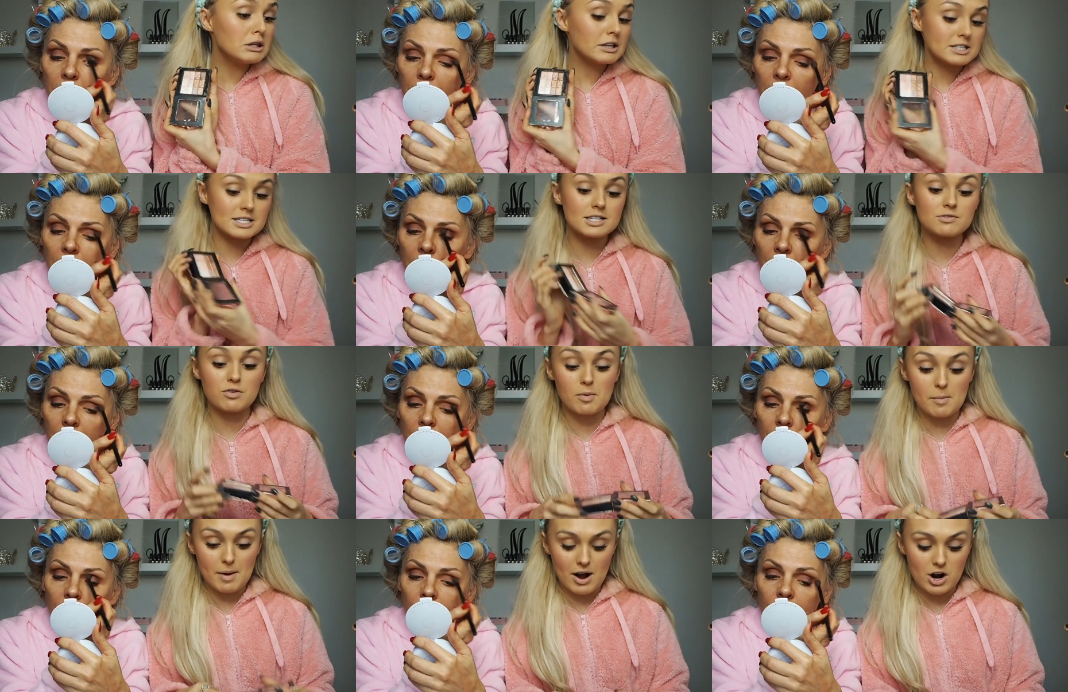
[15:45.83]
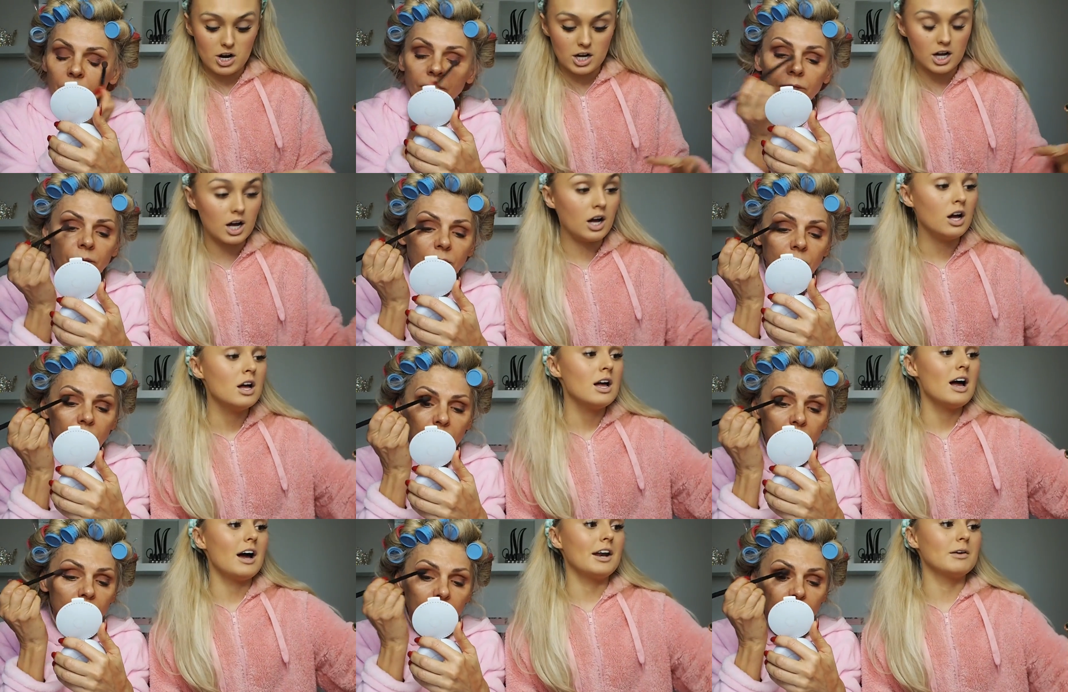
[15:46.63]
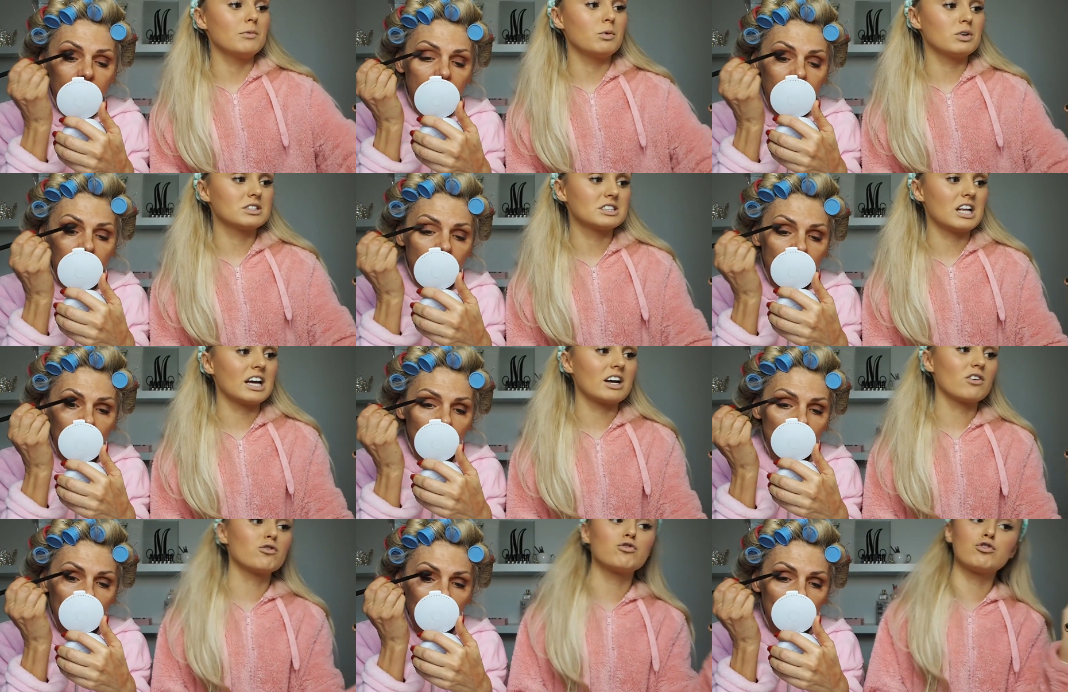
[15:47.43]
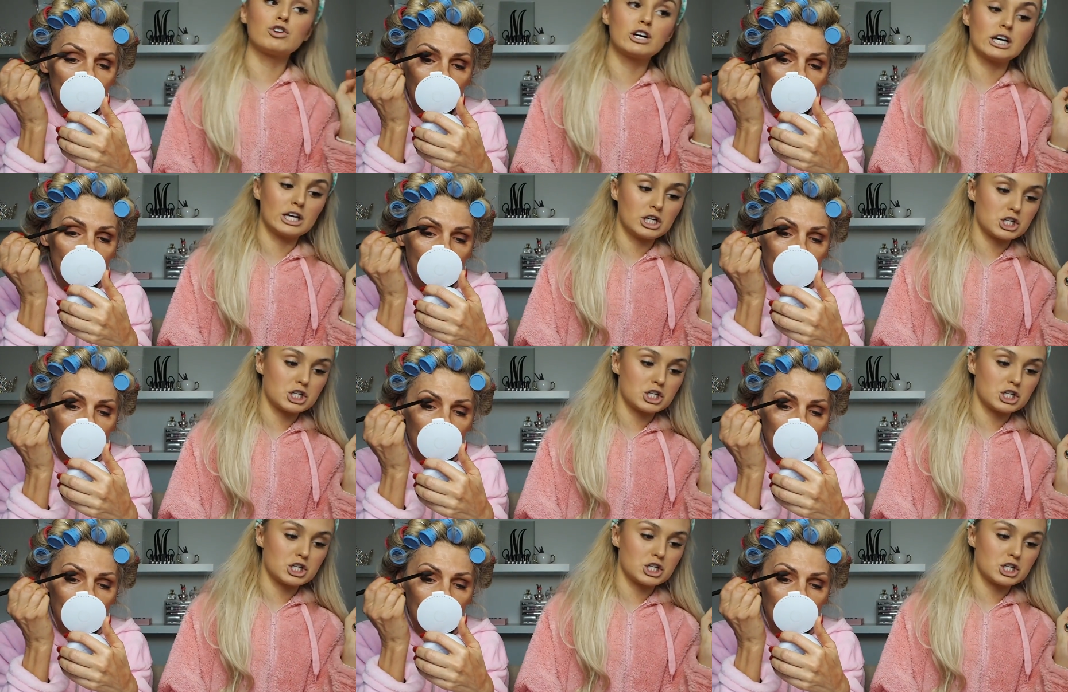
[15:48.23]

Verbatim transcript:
Speaker 1: This is from America and it was like really